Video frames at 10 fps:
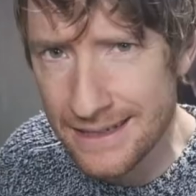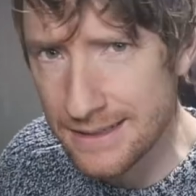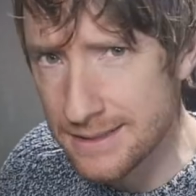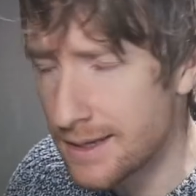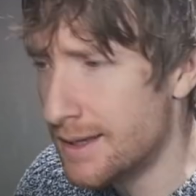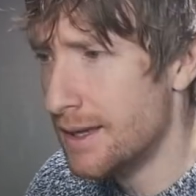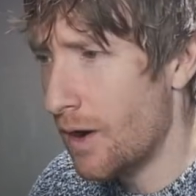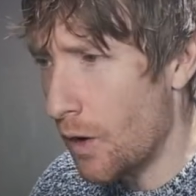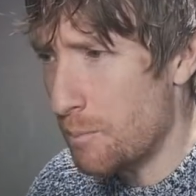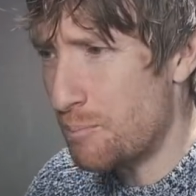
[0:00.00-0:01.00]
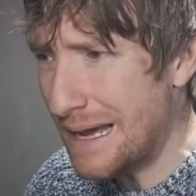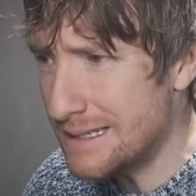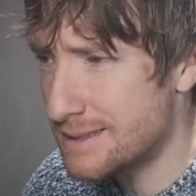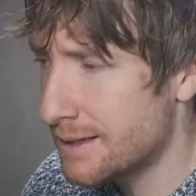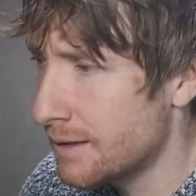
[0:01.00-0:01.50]
it on a
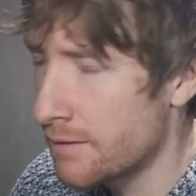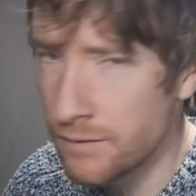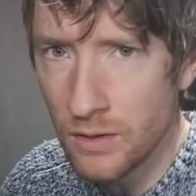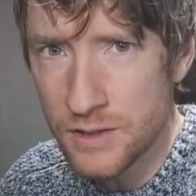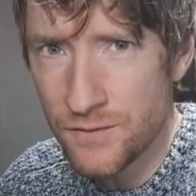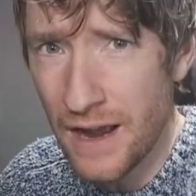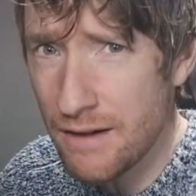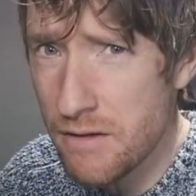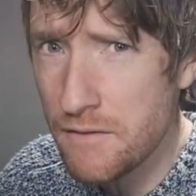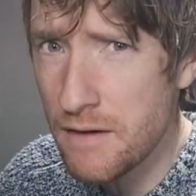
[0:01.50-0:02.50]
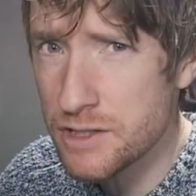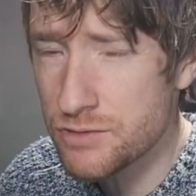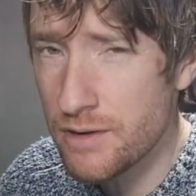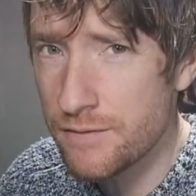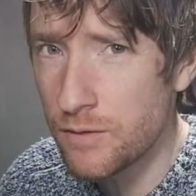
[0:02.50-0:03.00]
basic level, it's very, very
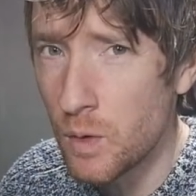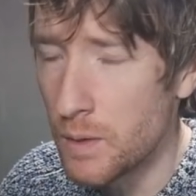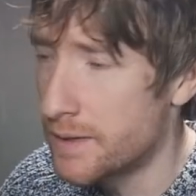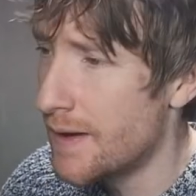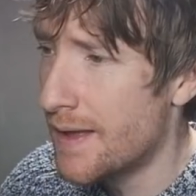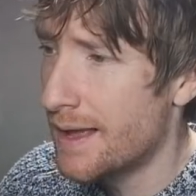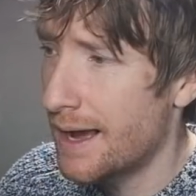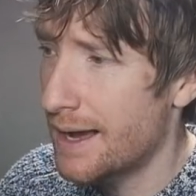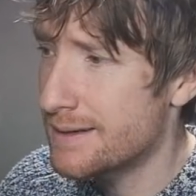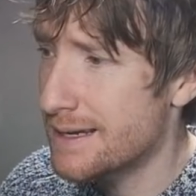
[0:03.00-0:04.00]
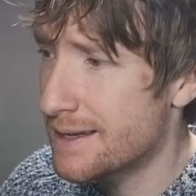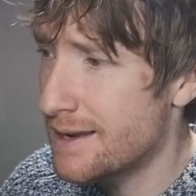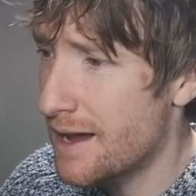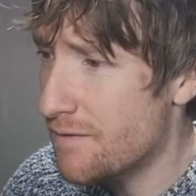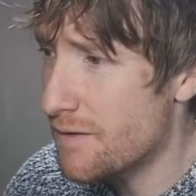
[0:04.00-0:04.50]
straightforward, and it can
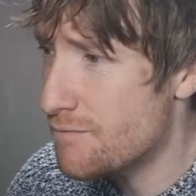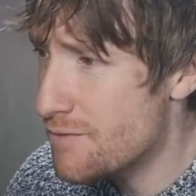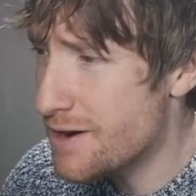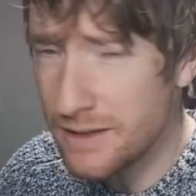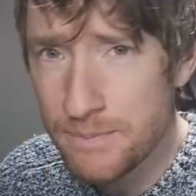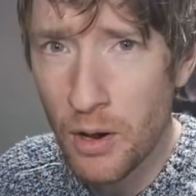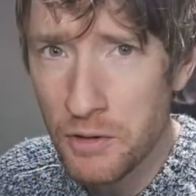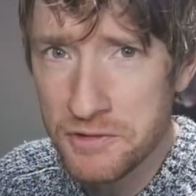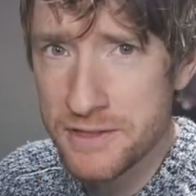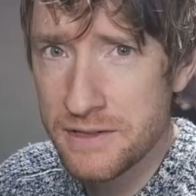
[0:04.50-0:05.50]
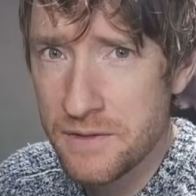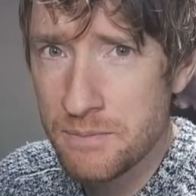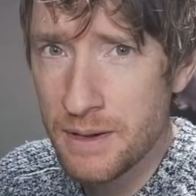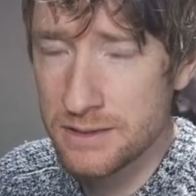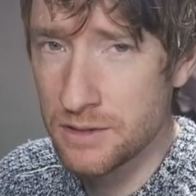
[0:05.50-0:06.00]
have a really positive
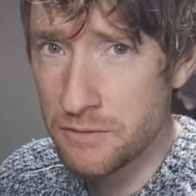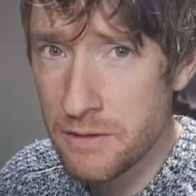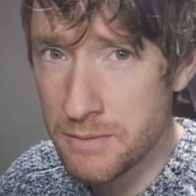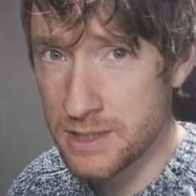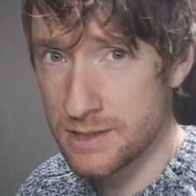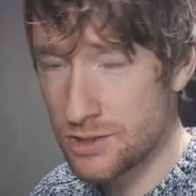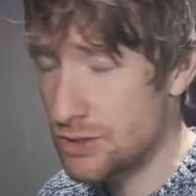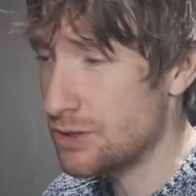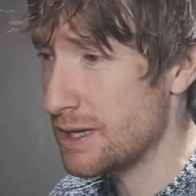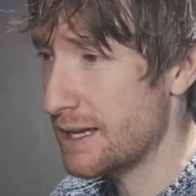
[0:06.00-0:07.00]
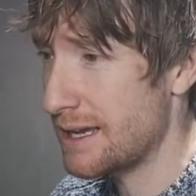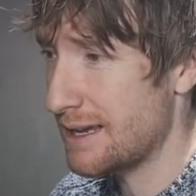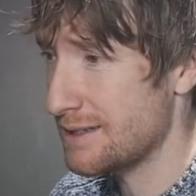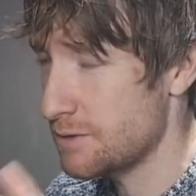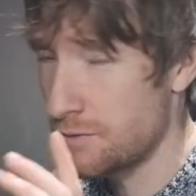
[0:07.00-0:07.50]
impact on your images, just like it
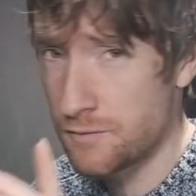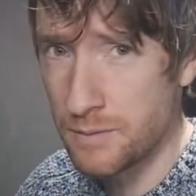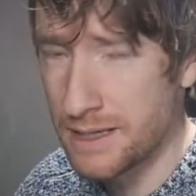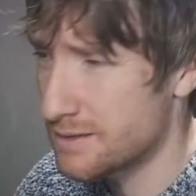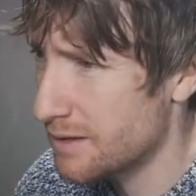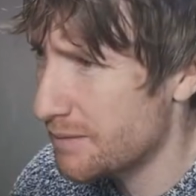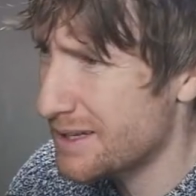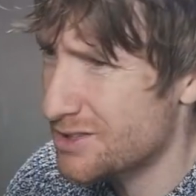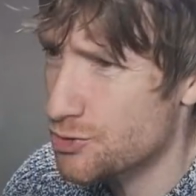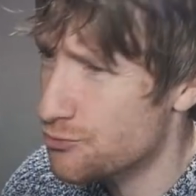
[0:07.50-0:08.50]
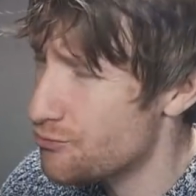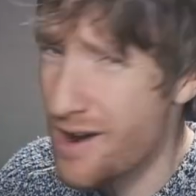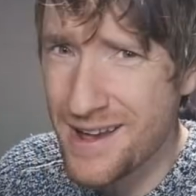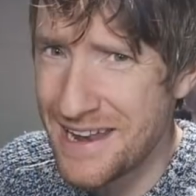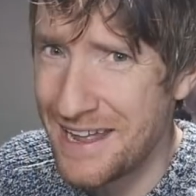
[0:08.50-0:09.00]
has done for me. So let me
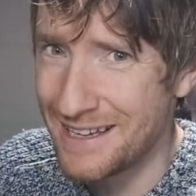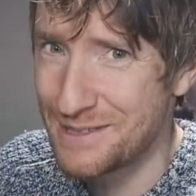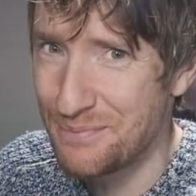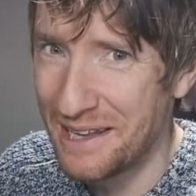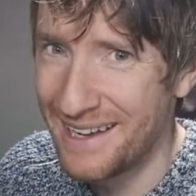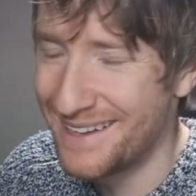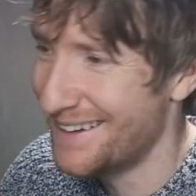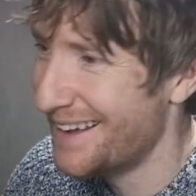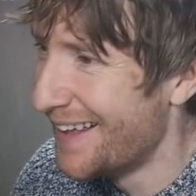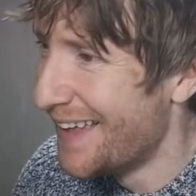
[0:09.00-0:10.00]
try and explain it.